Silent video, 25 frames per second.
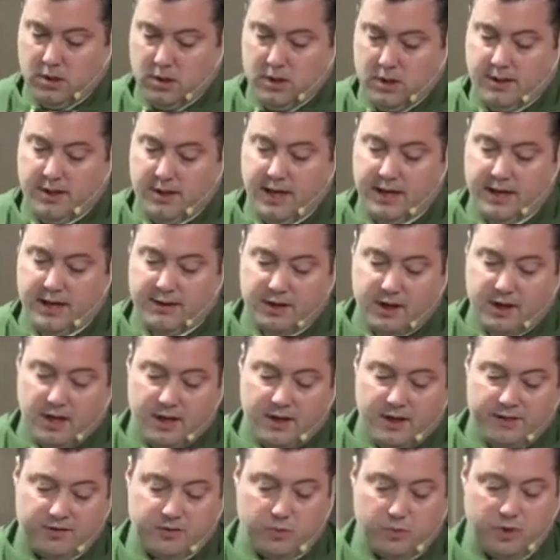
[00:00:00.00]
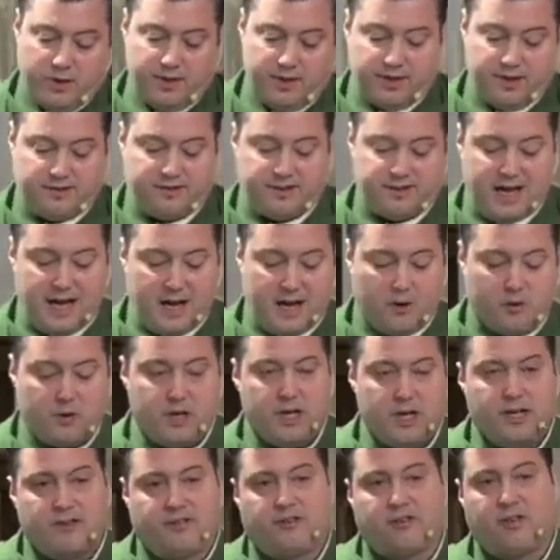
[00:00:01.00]
than it does with the
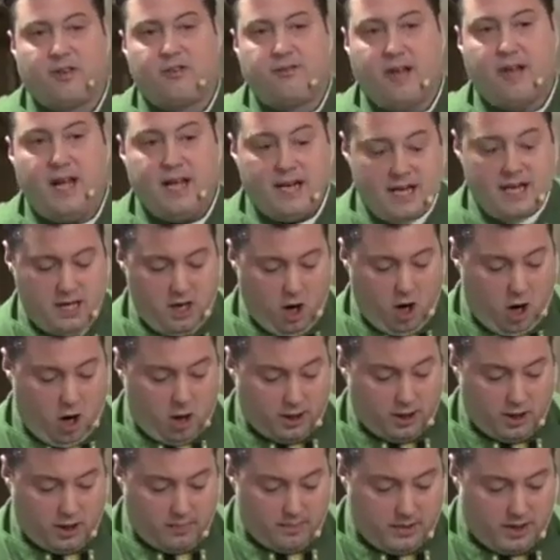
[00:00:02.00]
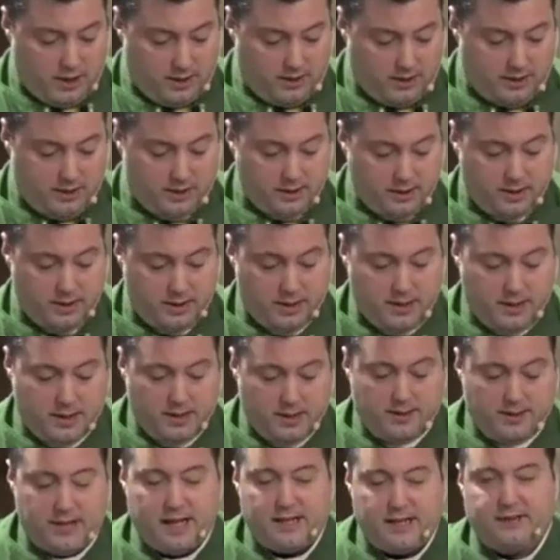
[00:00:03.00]
soundness of any argument
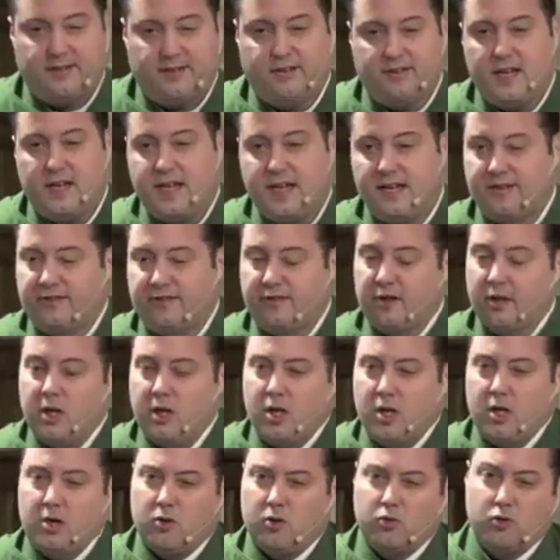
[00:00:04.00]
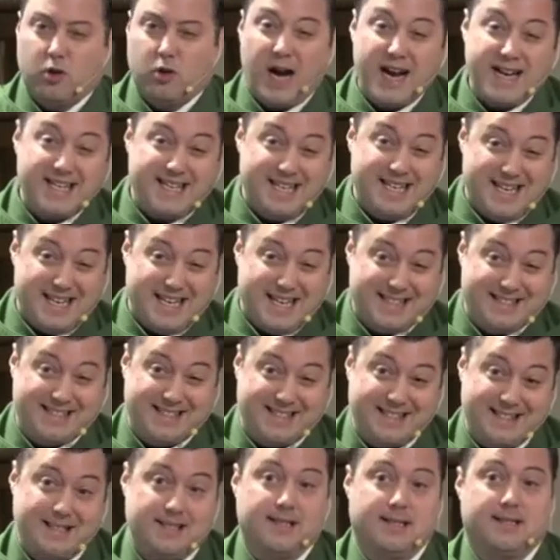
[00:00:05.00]
that seeks
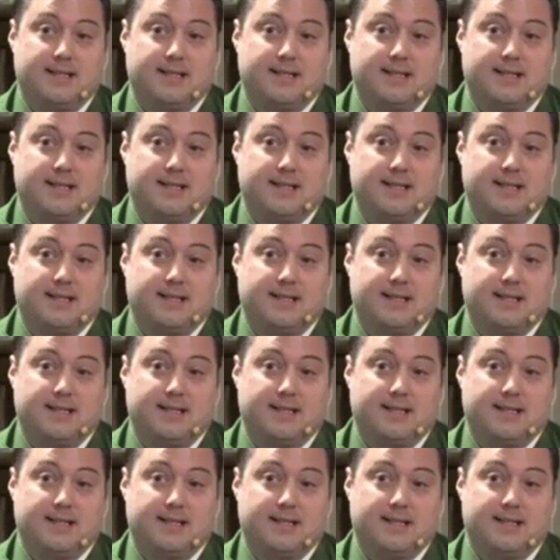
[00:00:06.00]
rightness